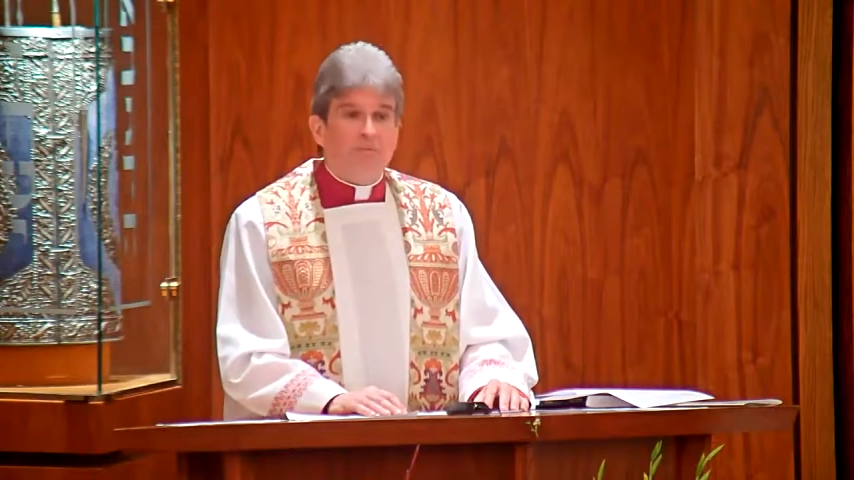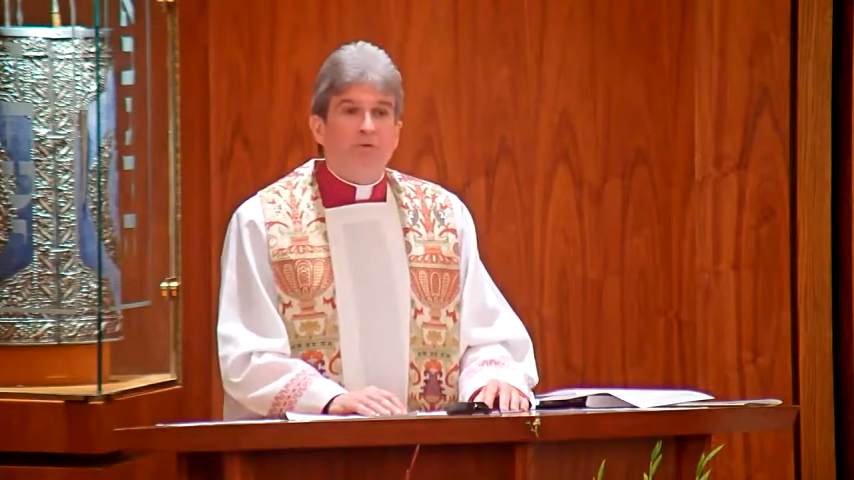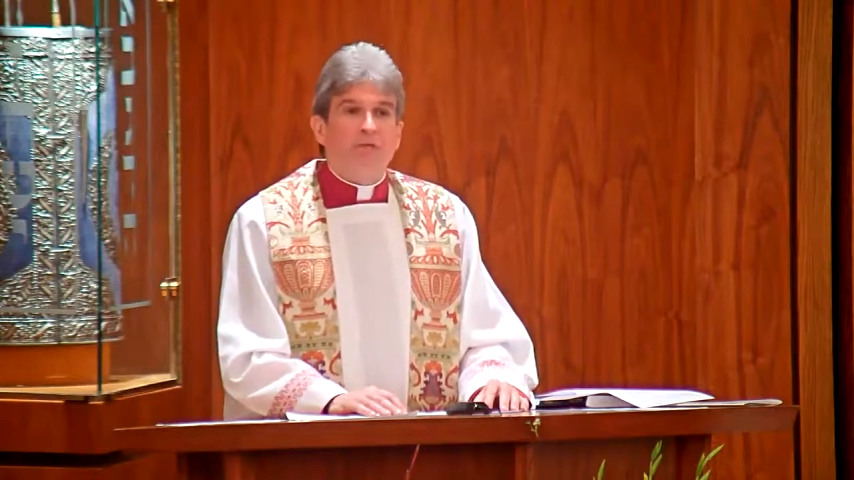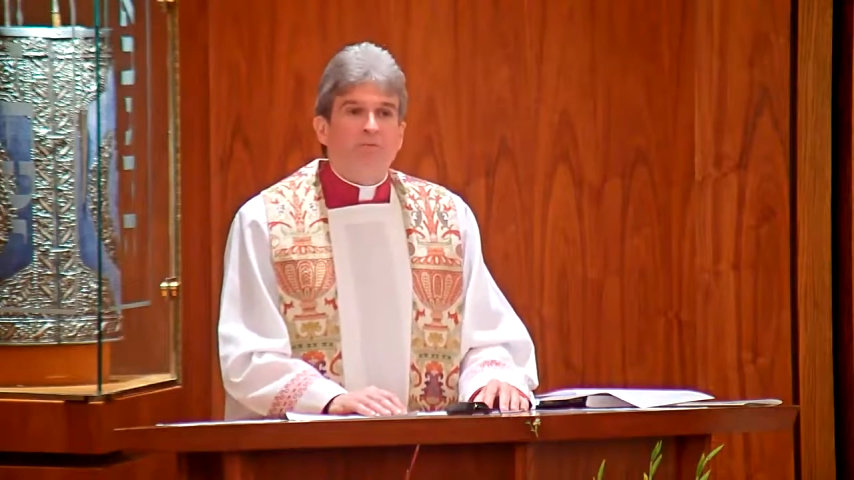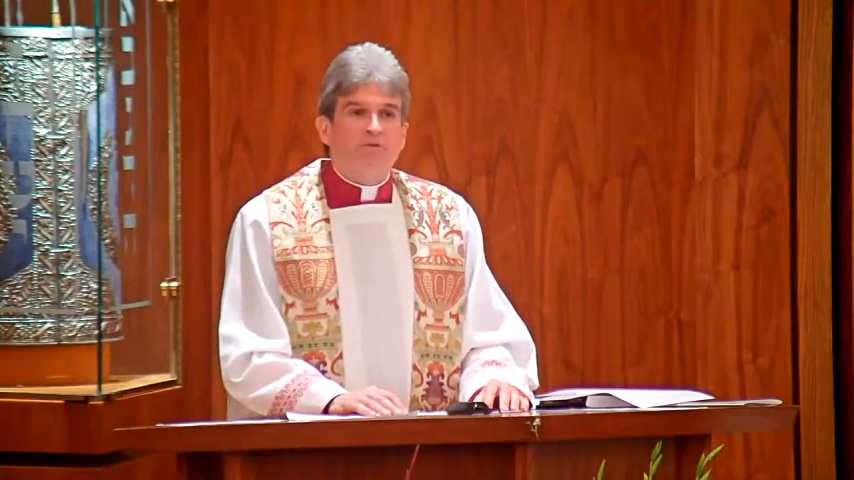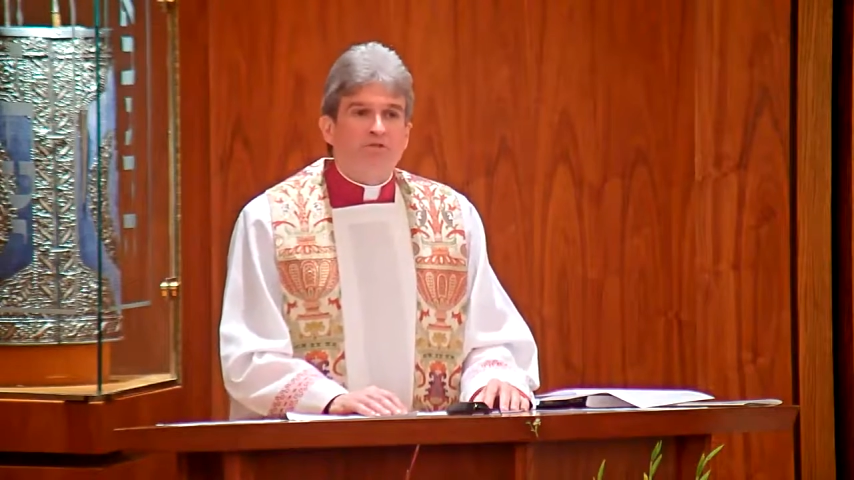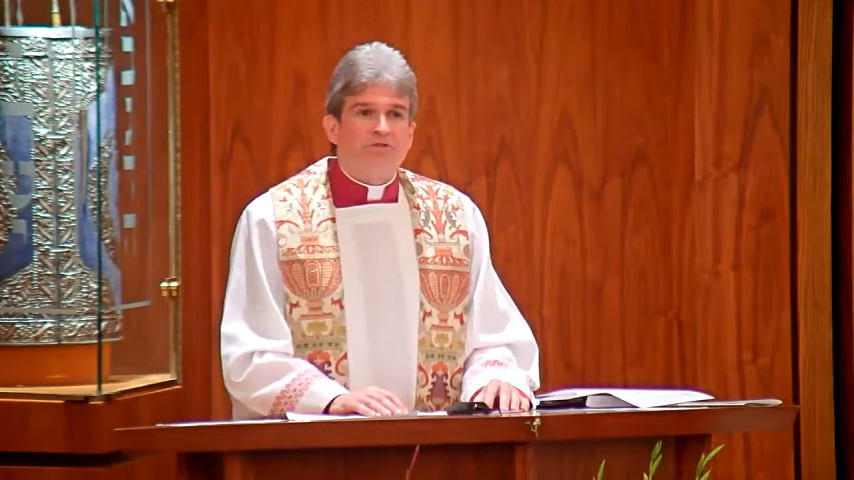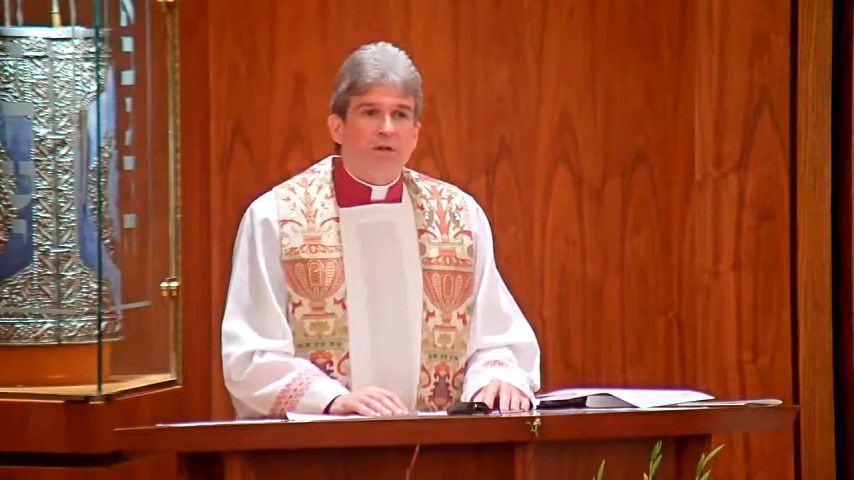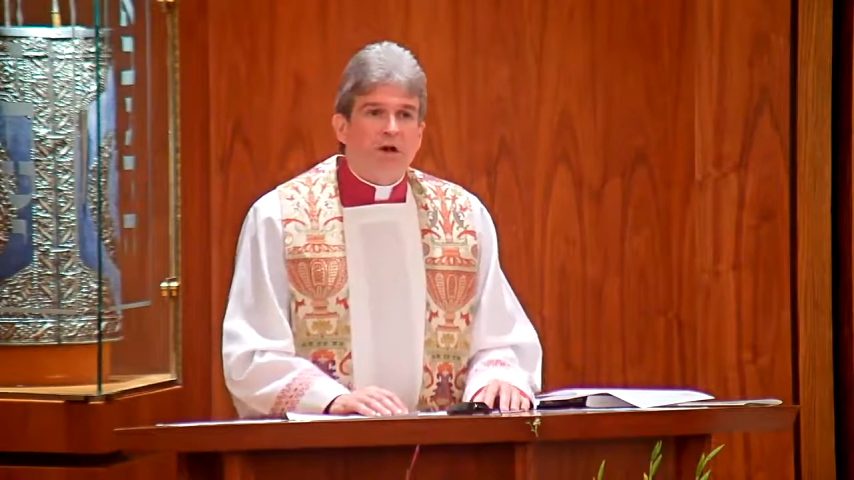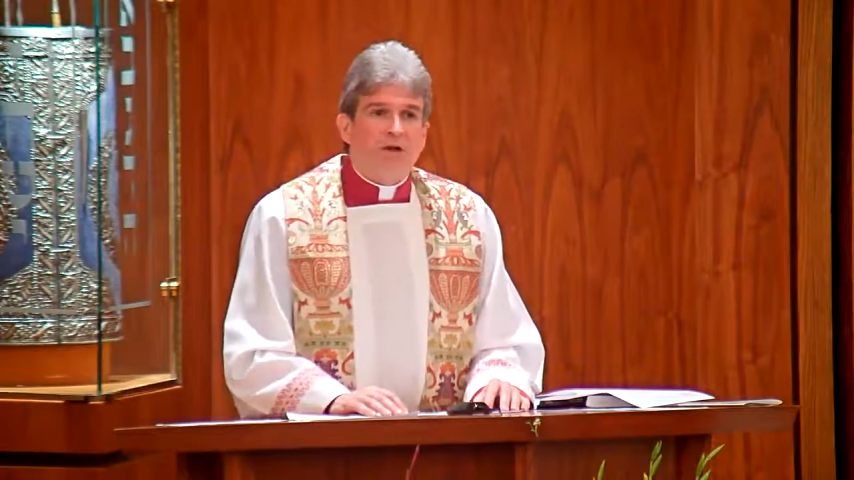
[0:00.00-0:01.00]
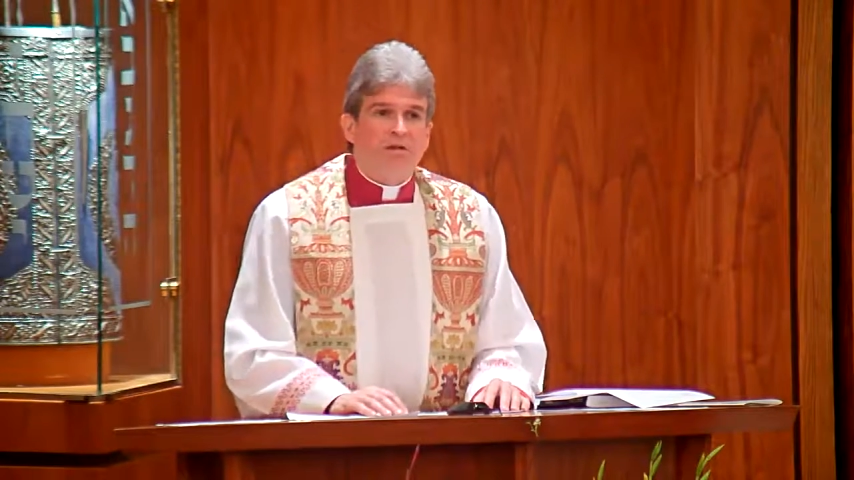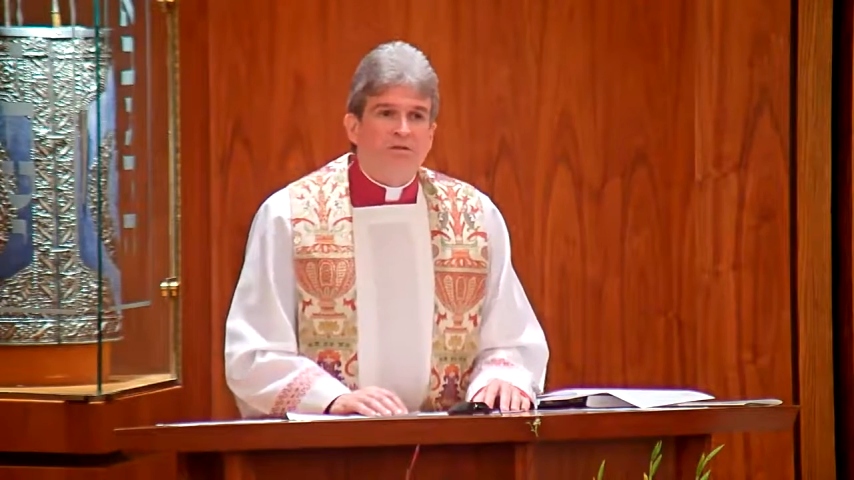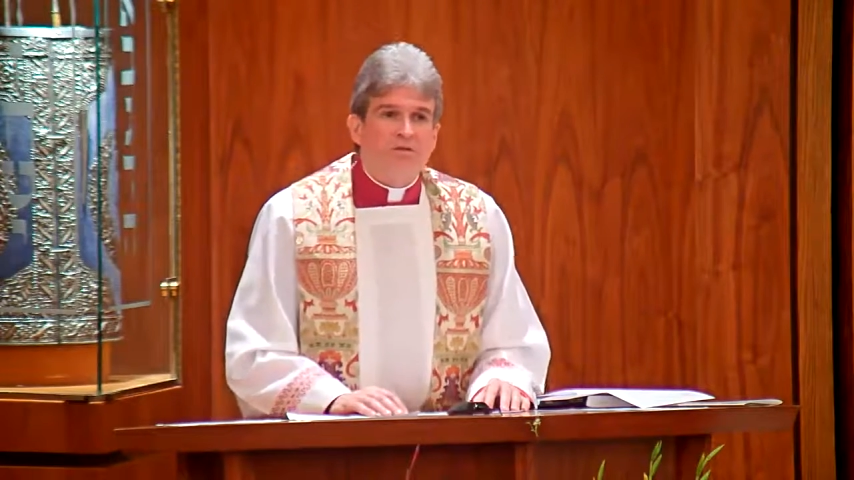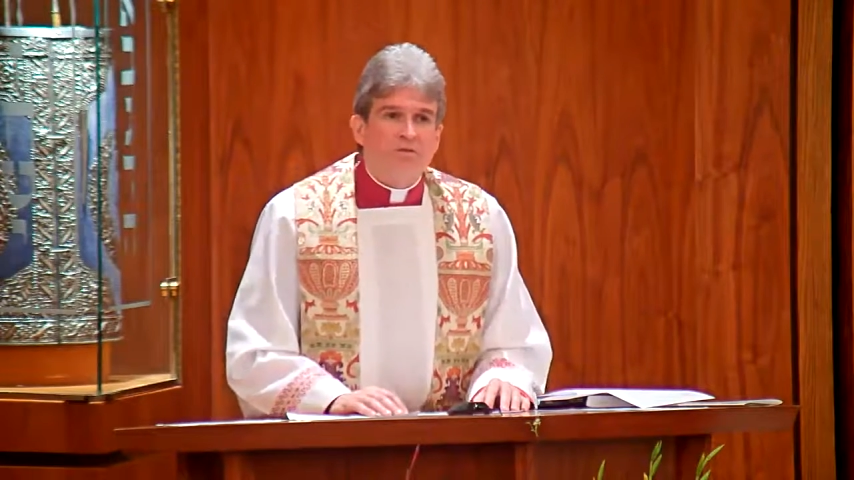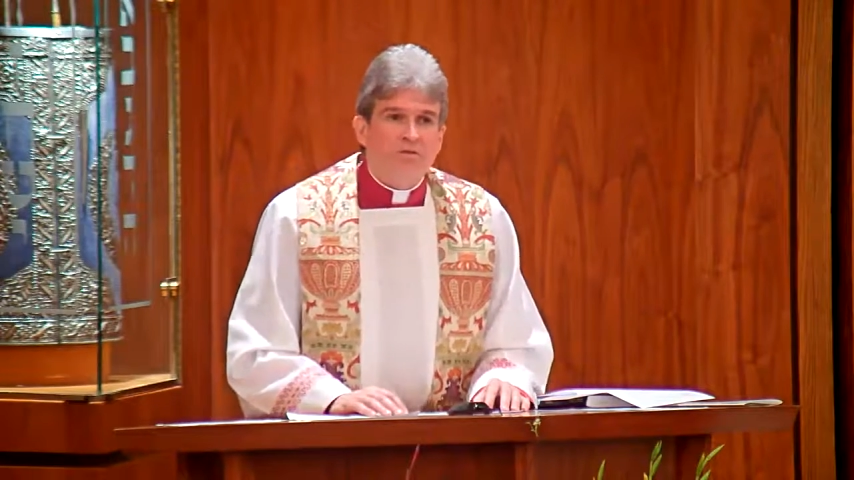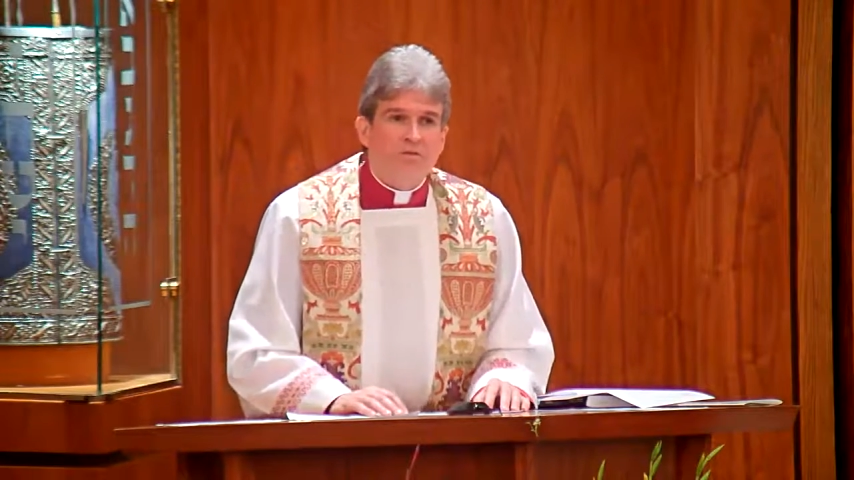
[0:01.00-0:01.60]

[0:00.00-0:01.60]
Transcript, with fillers: the people respond